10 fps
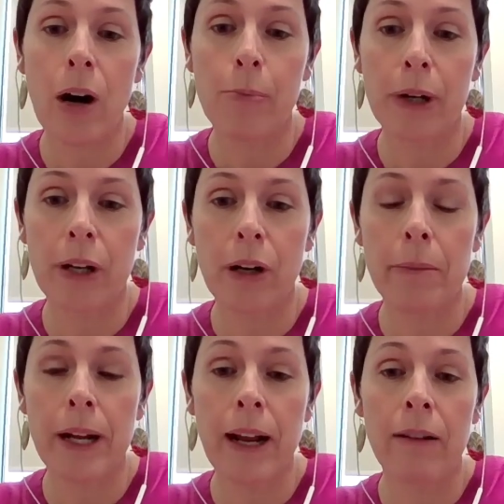our
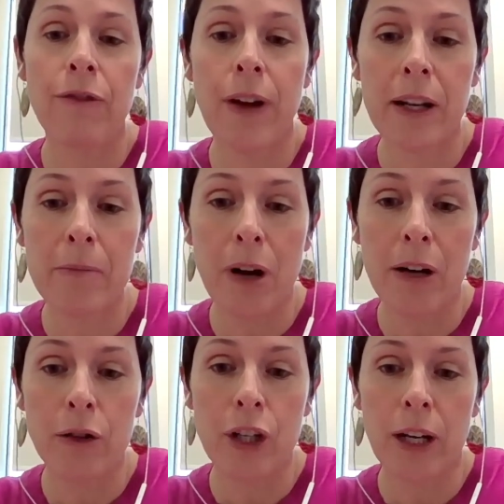procurement and funding
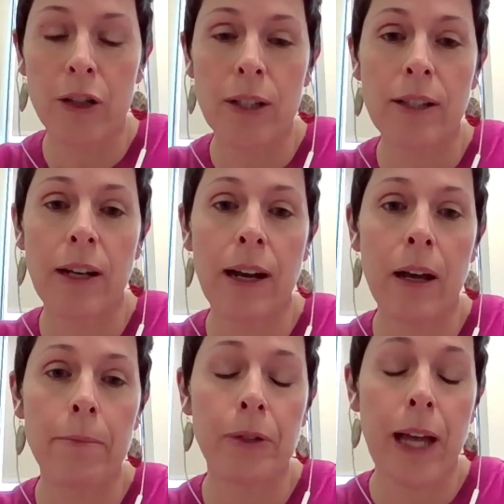model changes can
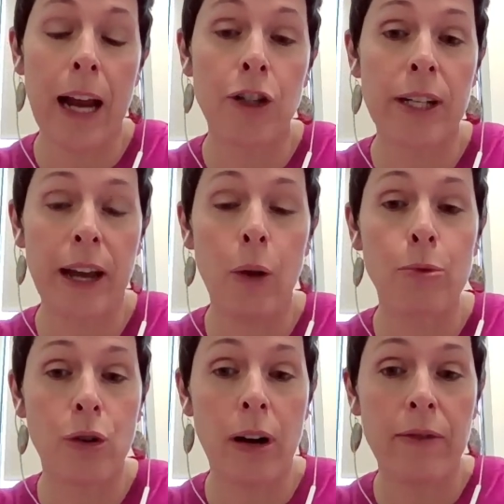actually
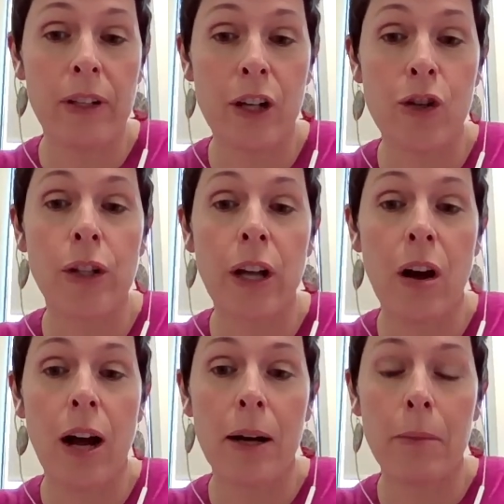help drive the digital
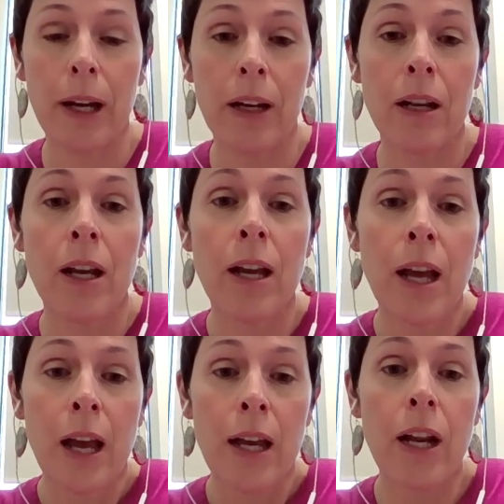economy,
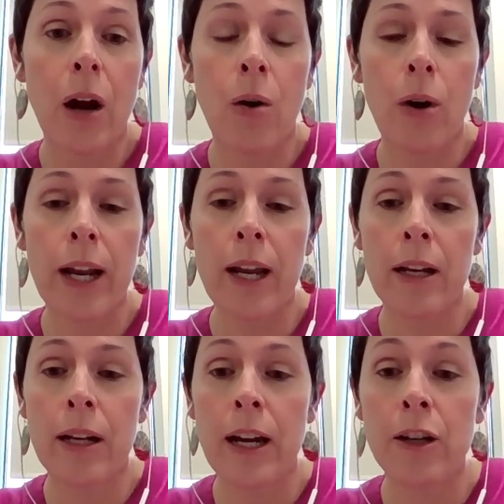
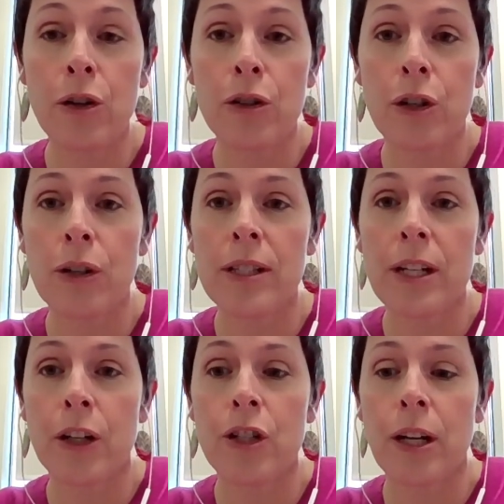in your
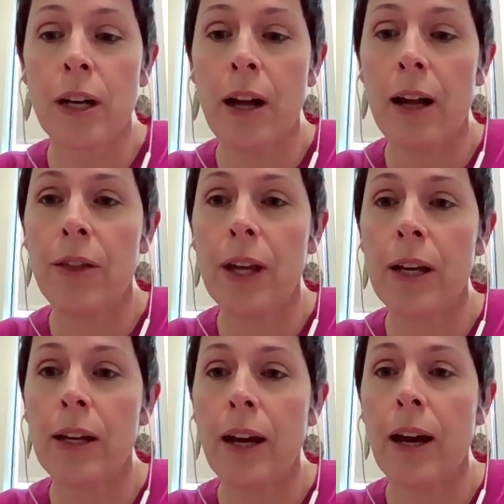jurisdiction. I
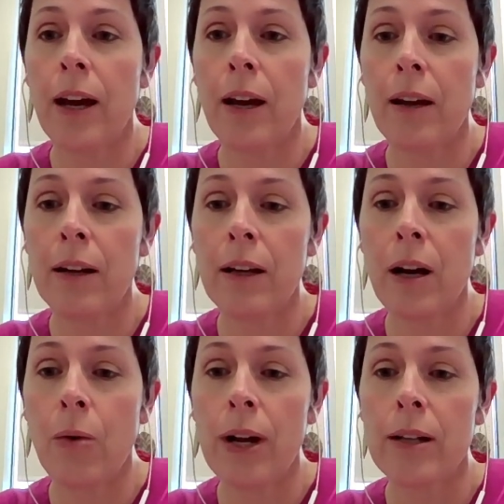think,
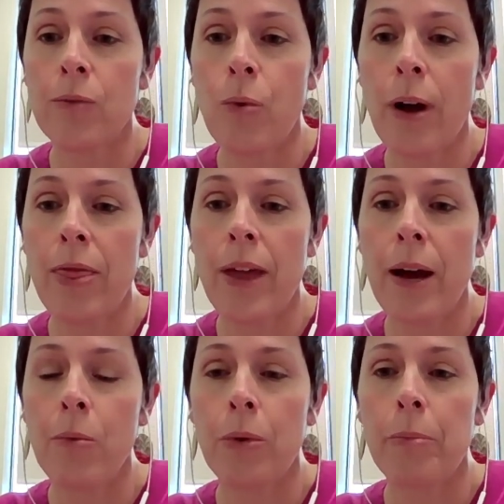is one
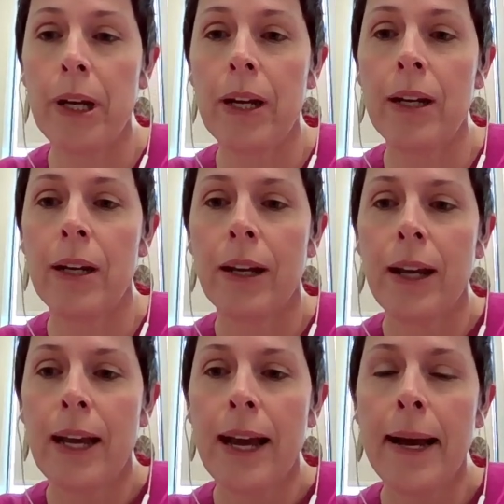that will be,
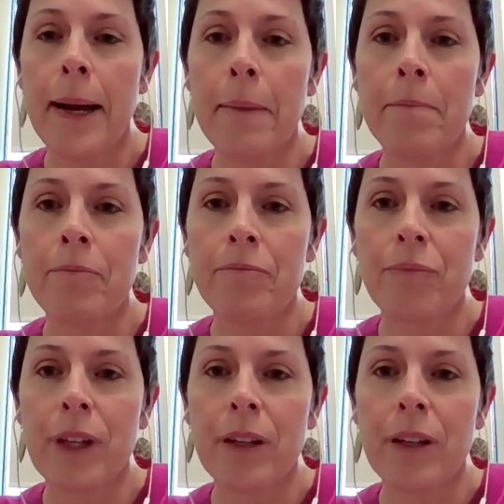an